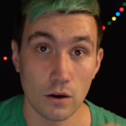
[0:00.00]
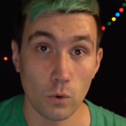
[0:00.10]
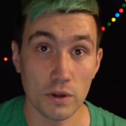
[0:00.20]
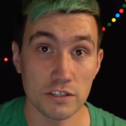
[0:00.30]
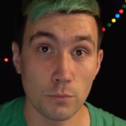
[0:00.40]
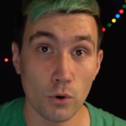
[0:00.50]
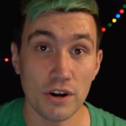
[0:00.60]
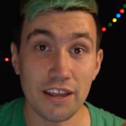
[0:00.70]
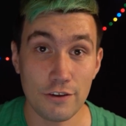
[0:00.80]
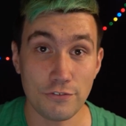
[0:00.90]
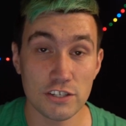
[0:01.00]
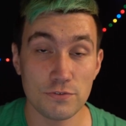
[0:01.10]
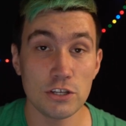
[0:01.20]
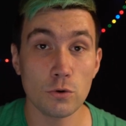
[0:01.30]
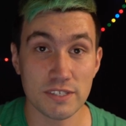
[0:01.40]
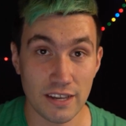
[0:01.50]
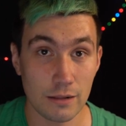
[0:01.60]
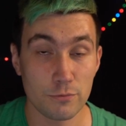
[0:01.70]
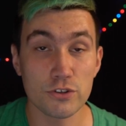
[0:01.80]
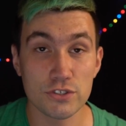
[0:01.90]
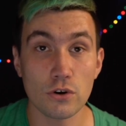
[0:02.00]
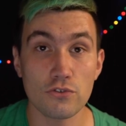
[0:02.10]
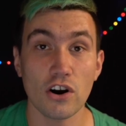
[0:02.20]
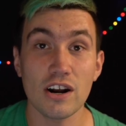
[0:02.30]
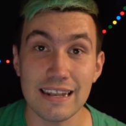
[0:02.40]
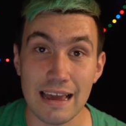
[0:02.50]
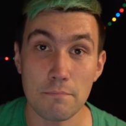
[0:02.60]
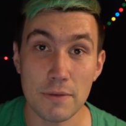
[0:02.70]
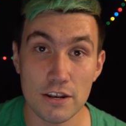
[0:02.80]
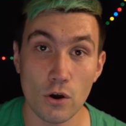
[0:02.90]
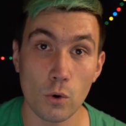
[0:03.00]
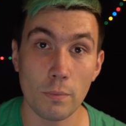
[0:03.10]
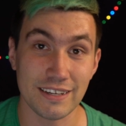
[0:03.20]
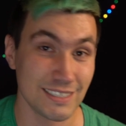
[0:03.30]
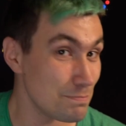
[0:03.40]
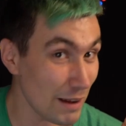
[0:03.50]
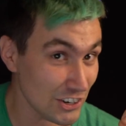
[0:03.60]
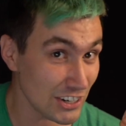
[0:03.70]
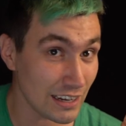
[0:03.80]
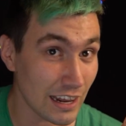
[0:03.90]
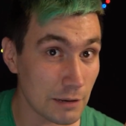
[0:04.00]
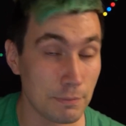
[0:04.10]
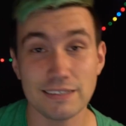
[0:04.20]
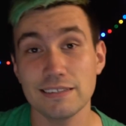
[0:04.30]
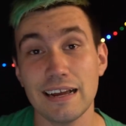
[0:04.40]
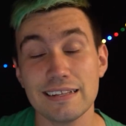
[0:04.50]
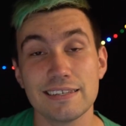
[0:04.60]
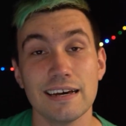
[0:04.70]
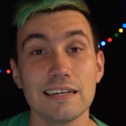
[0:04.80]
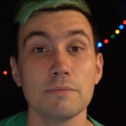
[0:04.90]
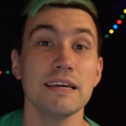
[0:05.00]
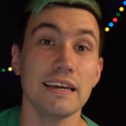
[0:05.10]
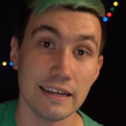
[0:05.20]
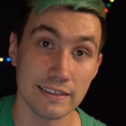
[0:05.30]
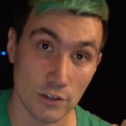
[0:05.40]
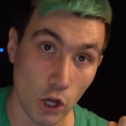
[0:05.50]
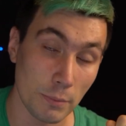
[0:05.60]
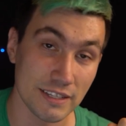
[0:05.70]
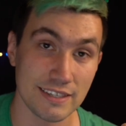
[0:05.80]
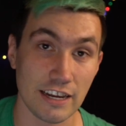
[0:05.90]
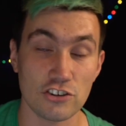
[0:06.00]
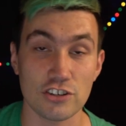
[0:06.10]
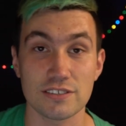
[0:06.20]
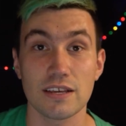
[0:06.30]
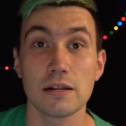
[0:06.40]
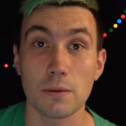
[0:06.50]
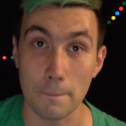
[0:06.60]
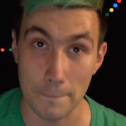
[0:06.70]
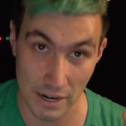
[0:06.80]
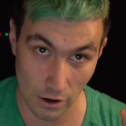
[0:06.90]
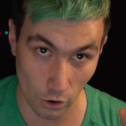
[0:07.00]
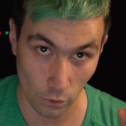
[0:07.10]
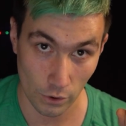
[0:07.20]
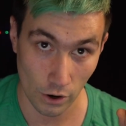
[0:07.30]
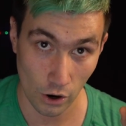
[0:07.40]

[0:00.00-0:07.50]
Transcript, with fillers: Once more, if this video was helpful so far, let me know by smashing the like button and telling me in the comment sections below.